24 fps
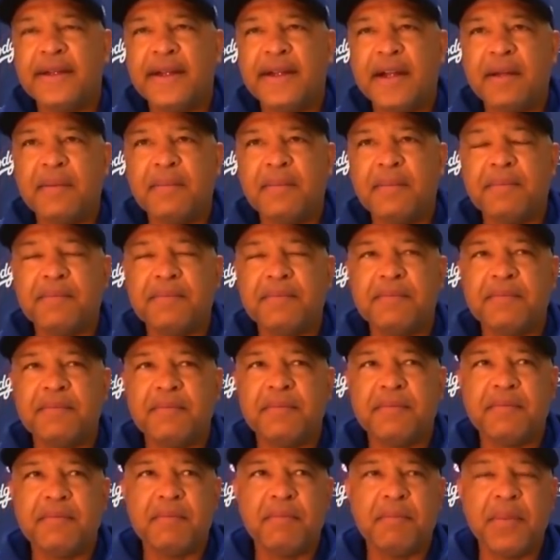
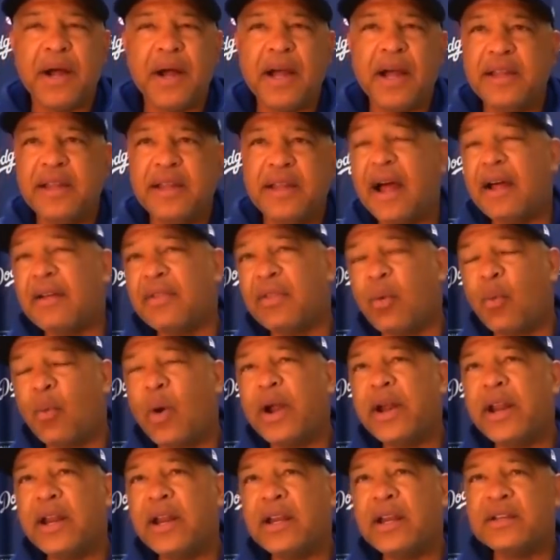But yeah, the
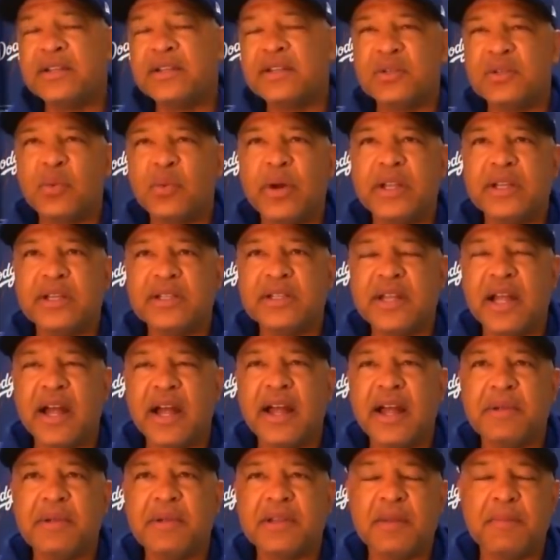one innings is what he's
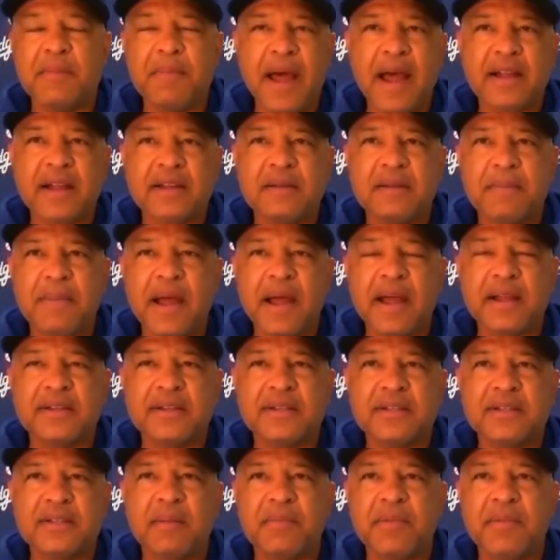done, but the back-to-back
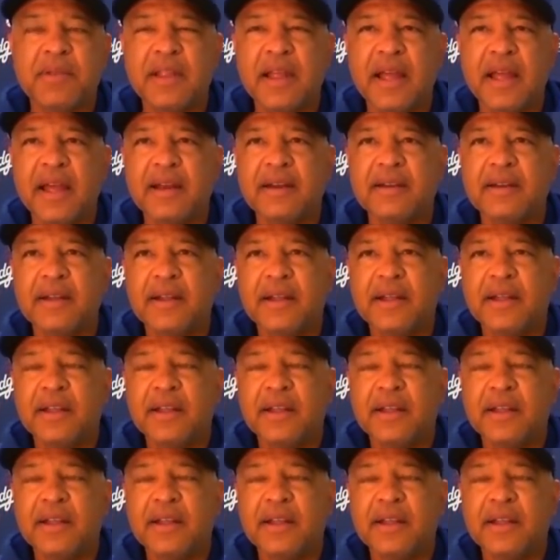is something that,